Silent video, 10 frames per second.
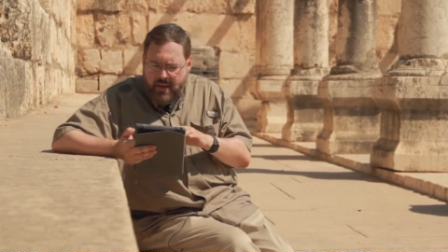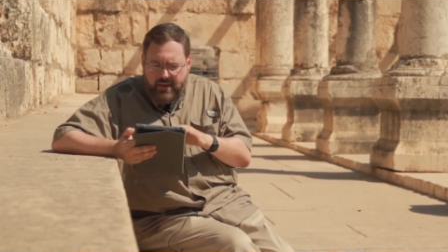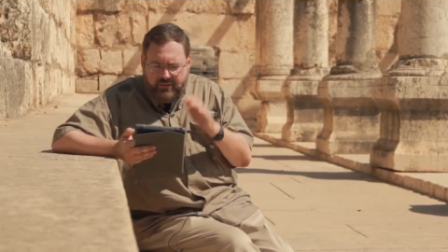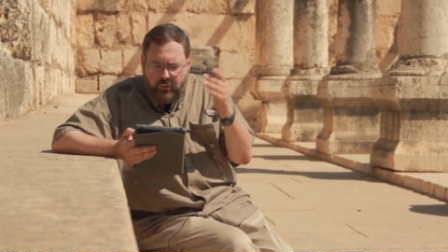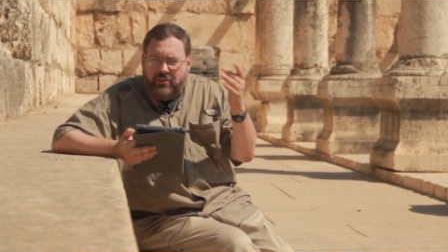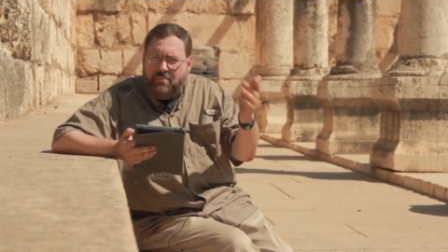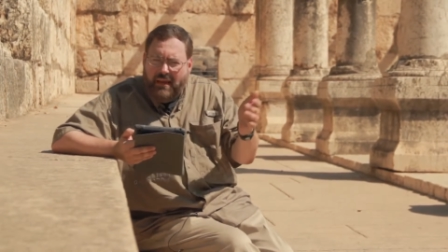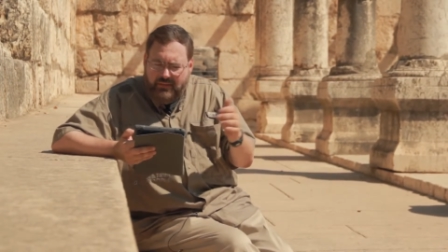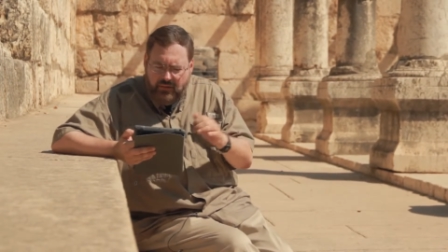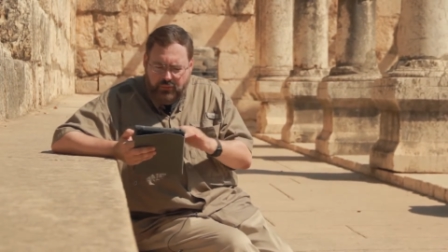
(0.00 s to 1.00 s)
His, so his
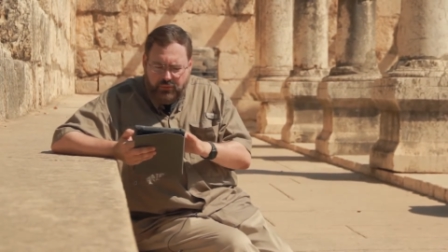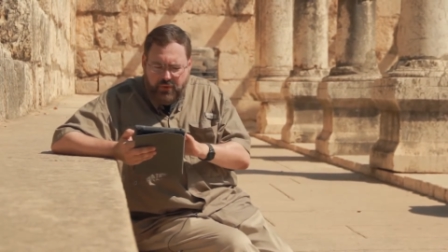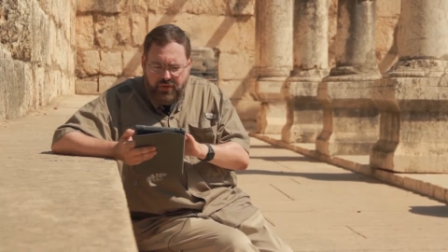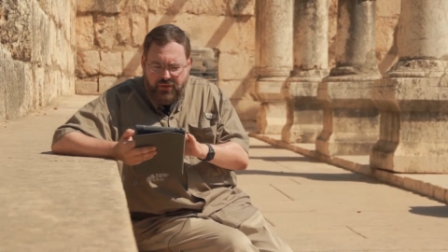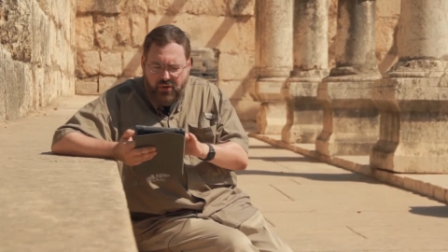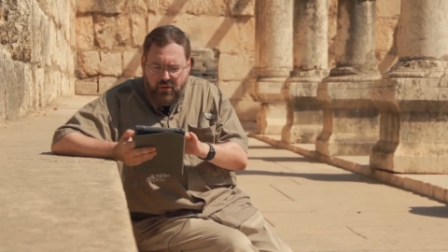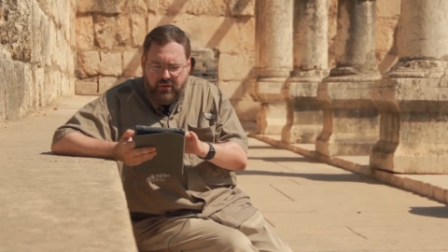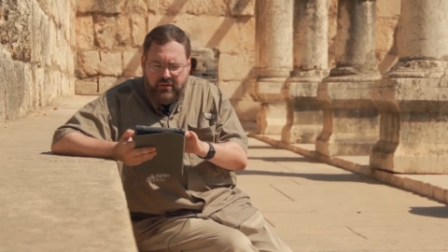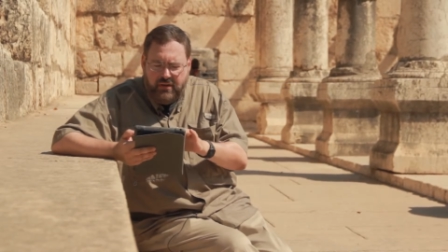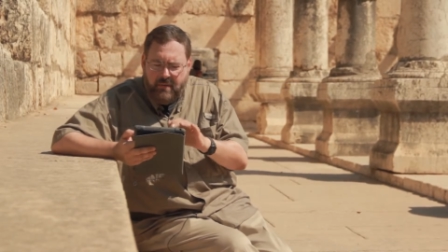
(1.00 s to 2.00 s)
message was with
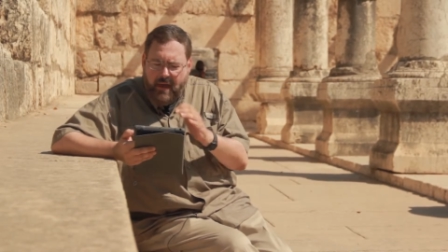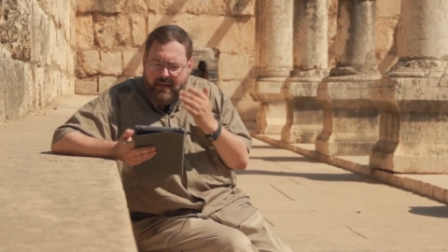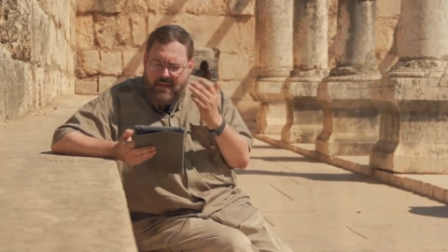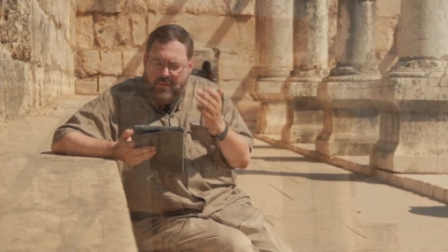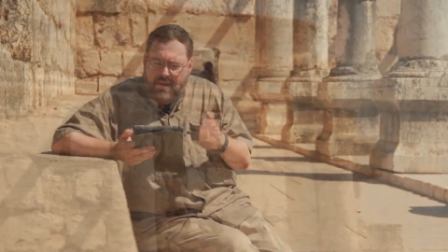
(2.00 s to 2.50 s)
authority. Now,